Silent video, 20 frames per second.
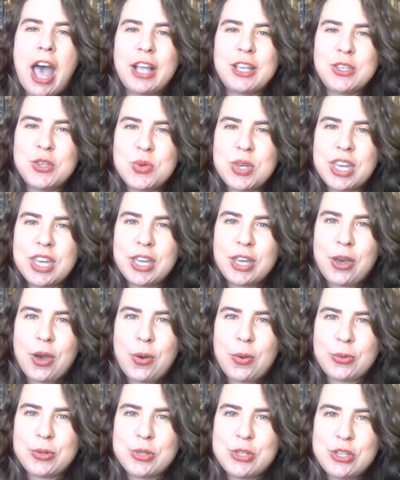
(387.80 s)
you can
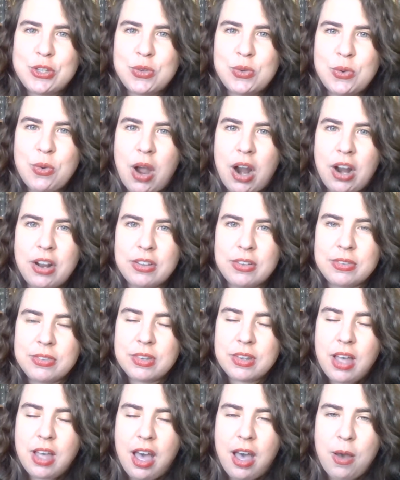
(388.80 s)
go to our
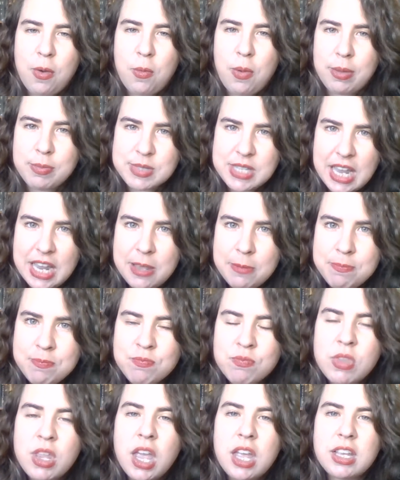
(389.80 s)
website,
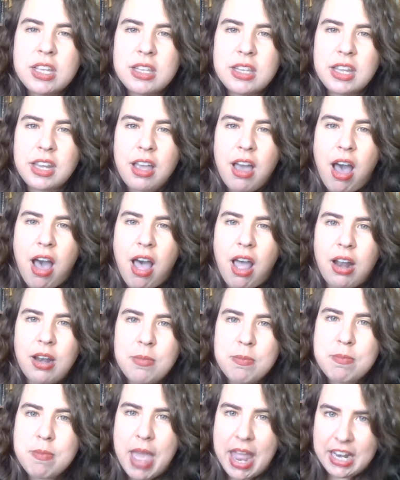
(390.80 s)
click
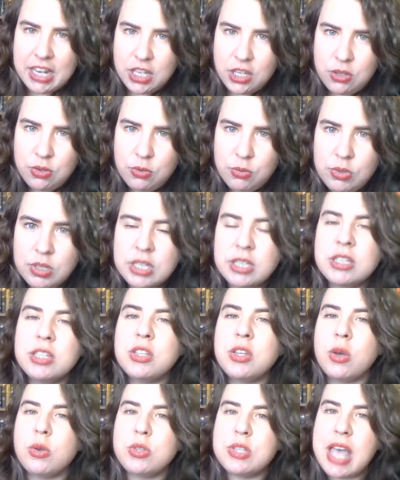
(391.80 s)
on Menu,
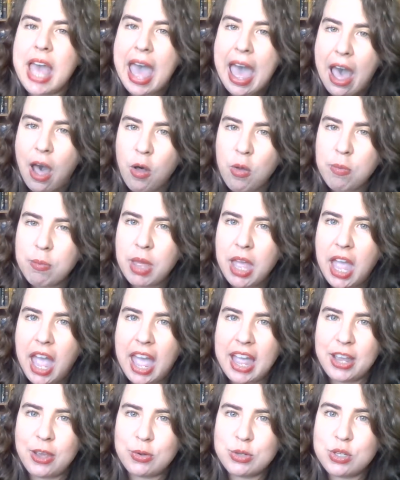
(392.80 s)
go to Help,
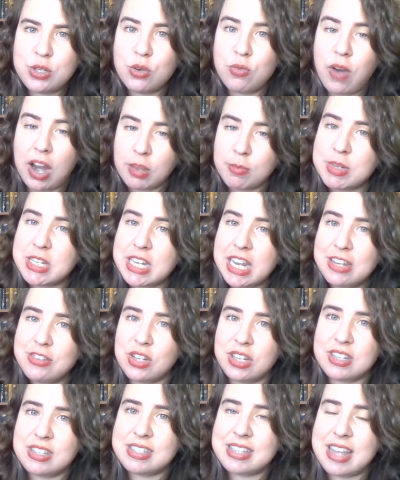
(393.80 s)
and go to
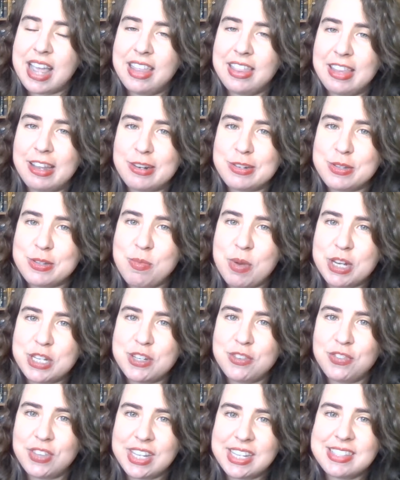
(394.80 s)
Recommendations. And there's a
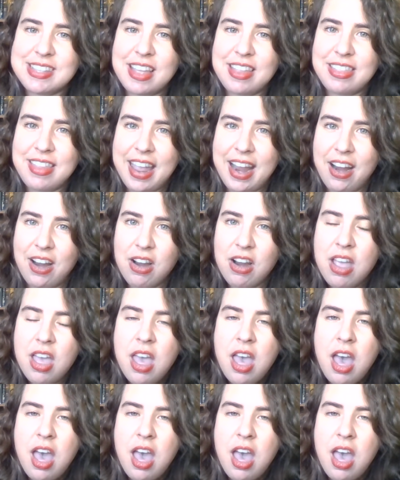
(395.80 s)
bunch of links on there.